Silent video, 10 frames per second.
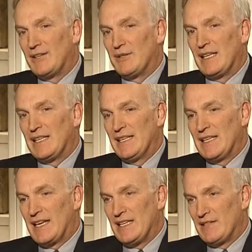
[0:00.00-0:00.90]
you that in
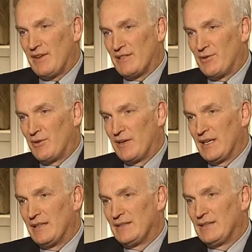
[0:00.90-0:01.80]
the case of
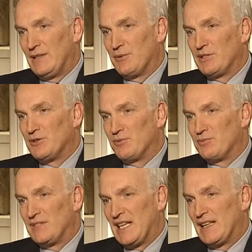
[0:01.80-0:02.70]
Altoria, the original
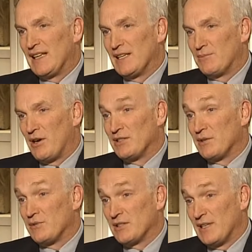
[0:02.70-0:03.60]
selling of the
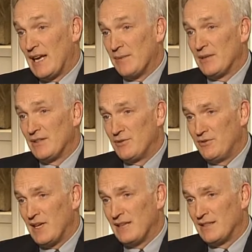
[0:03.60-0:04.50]
project was going to happen in
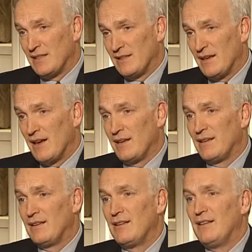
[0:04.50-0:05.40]
2009.
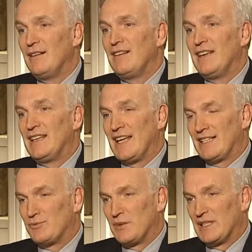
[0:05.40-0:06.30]
And
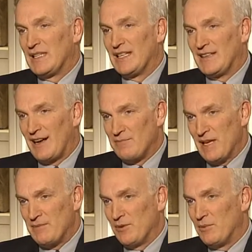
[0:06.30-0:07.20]
that's what the
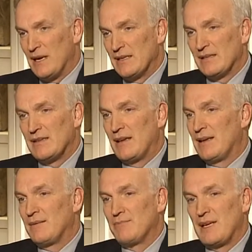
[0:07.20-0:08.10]
timetable was.
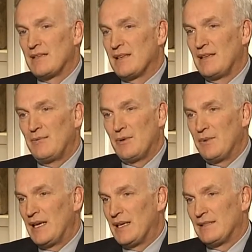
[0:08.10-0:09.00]
And basically what
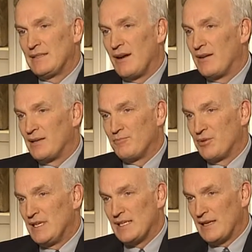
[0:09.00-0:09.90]
we had started
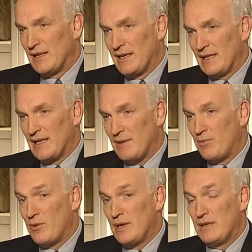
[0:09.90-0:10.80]
pre-selling at that
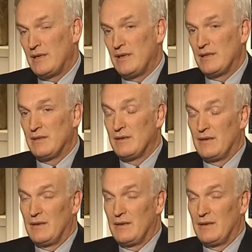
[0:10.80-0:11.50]
point in